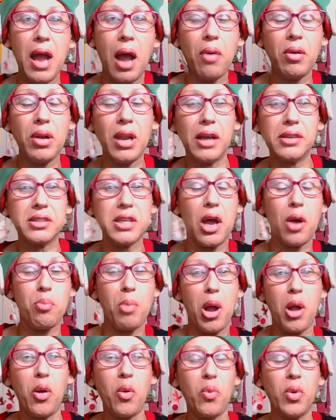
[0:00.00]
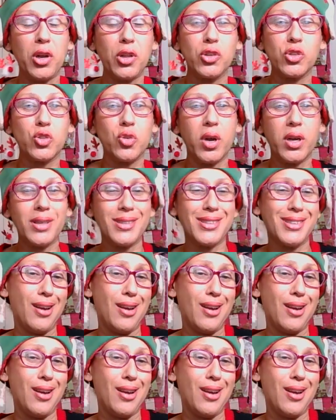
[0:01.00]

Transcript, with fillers: I would like to have my own one of those Cricuts.